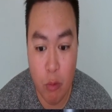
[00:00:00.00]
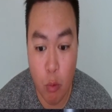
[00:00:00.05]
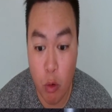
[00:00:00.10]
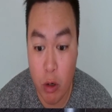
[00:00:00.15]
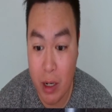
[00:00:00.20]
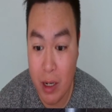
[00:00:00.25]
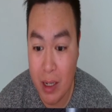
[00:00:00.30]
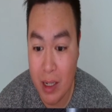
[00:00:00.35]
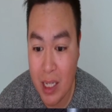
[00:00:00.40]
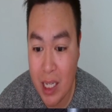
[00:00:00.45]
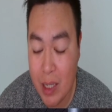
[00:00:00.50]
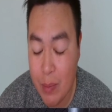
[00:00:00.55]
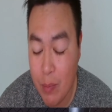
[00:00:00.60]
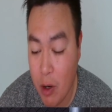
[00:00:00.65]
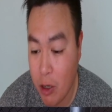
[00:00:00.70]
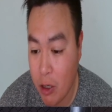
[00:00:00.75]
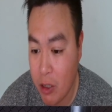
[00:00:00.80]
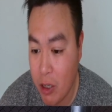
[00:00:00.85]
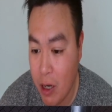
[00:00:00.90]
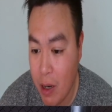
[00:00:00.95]
We're gonna keep
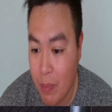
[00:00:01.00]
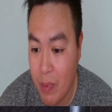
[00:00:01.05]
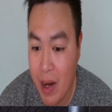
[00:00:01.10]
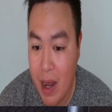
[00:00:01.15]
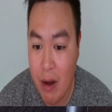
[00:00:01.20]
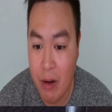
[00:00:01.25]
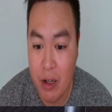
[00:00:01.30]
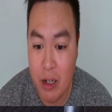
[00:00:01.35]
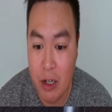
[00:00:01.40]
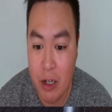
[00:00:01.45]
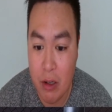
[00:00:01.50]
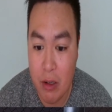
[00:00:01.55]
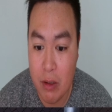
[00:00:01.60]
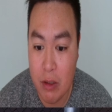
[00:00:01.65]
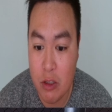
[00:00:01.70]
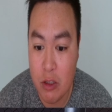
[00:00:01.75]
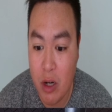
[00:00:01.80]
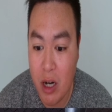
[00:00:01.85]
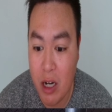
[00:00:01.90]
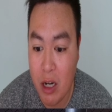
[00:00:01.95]
on coming out here
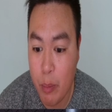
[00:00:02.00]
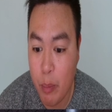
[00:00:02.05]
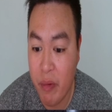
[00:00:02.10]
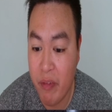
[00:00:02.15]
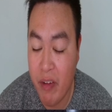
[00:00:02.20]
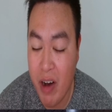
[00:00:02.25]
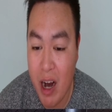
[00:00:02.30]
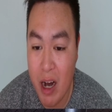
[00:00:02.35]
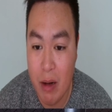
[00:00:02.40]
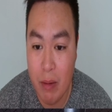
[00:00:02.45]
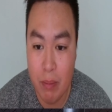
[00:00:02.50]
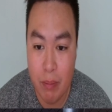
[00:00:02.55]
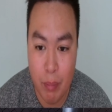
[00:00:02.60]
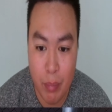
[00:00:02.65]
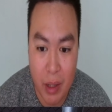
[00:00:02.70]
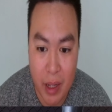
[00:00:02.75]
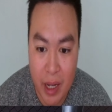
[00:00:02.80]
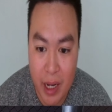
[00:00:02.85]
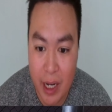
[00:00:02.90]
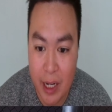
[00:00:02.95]
and trying to provide
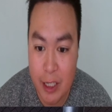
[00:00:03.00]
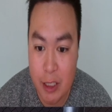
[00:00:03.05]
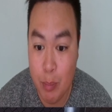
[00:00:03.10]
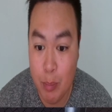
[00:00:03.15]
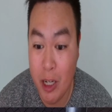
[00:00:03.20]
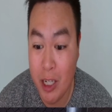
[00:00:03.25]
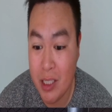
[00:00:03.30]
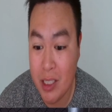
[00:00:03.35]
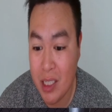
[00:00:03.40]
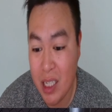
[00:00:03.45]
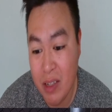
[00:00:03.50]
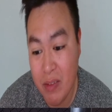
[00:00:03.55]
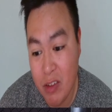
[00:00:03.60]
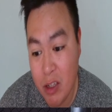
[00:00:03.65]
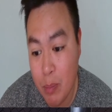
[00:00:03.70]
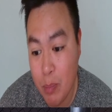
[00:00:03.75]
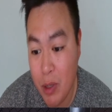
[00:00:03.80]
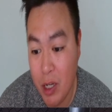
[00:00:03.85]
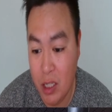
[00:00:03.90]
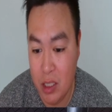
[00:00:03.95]
plays plus
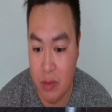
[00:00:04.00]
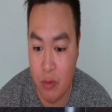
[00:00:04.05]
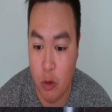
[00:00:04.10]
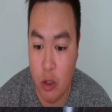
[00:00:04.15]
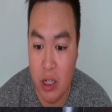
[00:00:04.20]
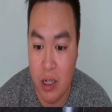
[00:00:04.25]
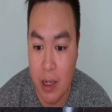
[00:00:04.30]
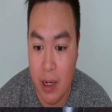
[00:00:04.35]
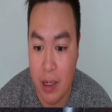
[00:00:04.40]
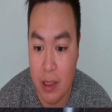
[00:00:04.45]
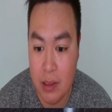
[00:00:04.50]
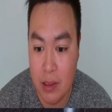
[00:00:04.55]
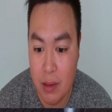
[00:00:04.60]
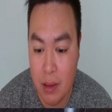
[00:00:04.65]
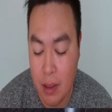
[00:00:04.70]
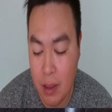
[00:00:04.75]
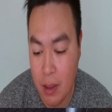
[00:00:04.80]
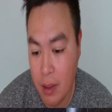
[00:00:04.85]
EV picks for you guys.